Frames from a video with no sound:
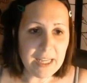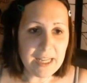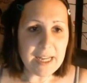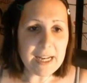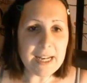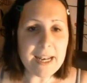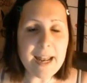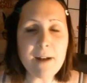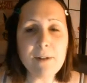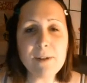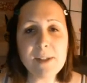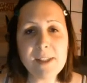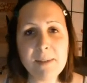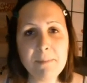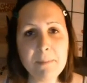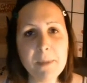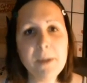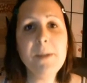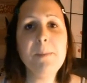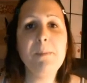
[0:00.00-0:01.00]
Now, see,
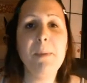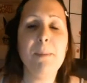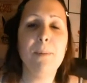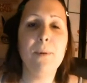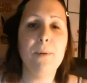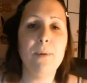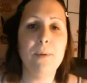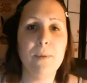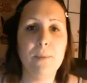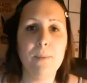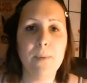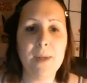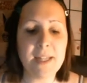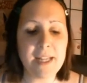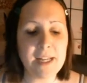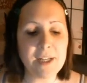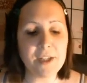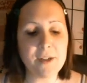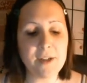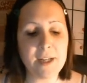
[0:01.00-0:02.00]
most people, when they're
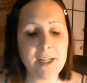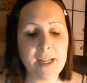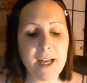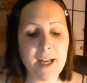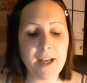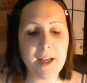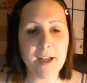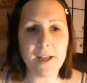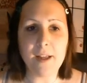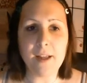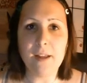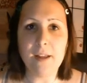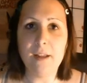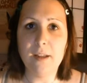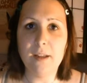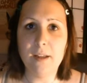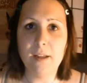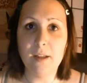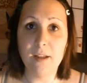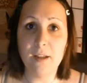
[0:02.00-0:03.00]
doing a
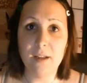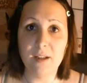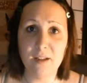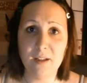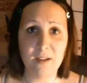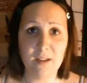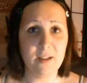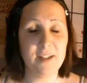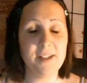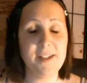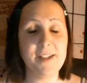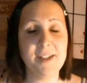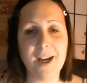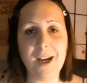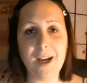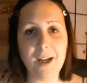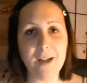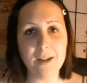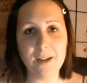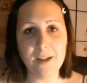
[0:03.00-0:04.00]

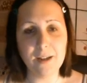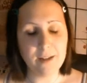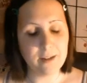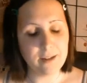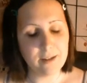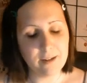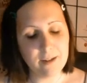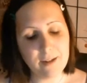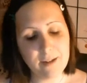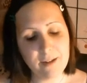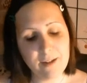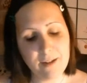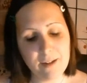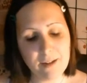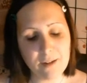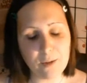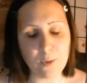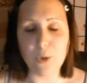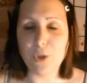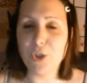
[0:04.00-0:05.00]
duck,
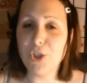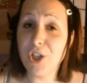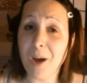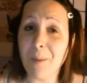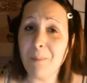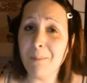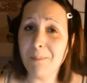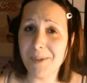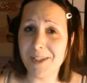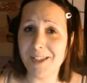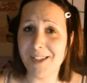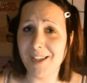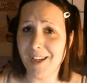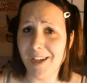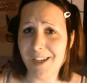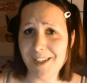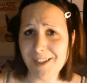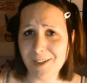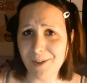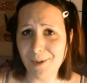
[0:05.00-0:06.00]
or chumps as I
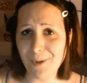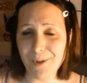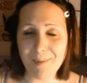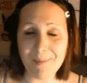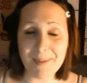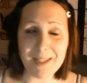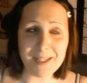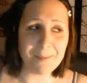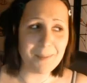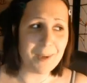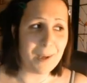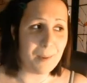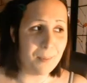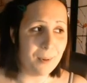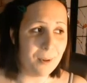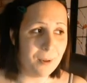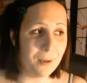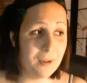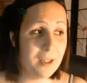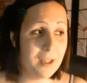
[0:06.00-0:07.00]
like to call them, these
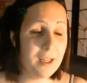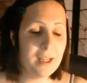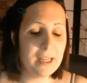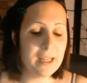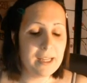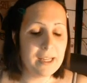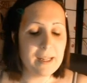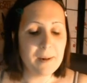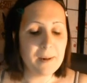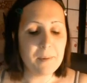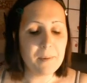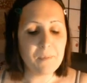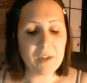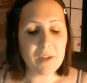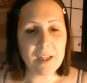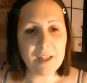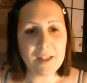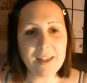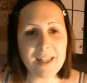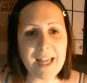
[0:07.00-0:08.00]
people,
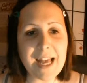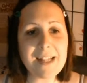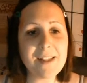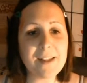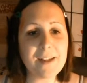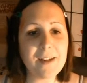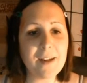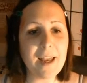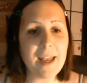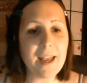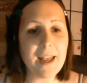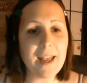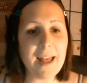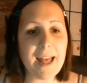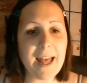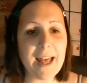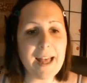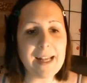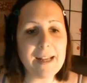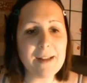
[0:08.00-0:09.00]
they'd,
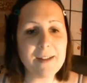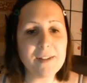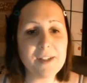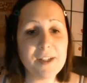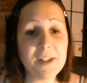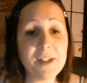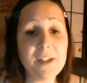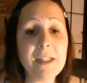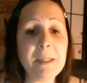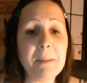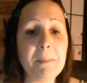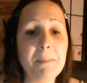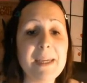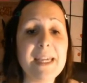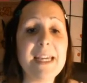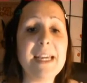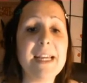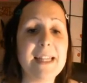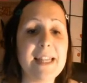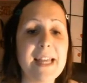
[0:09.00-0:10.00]
to do the
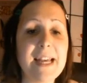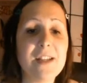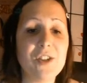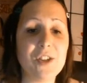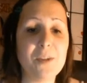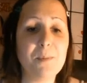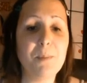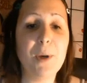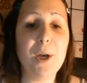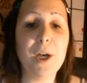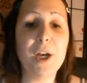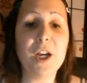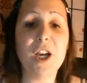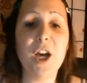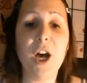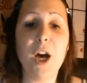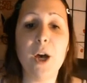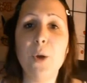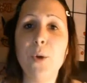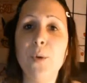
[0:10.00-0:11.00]
beak, they'd just put a
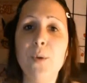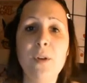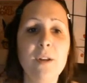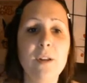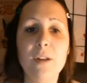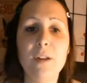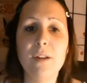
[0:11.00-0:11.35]
cone.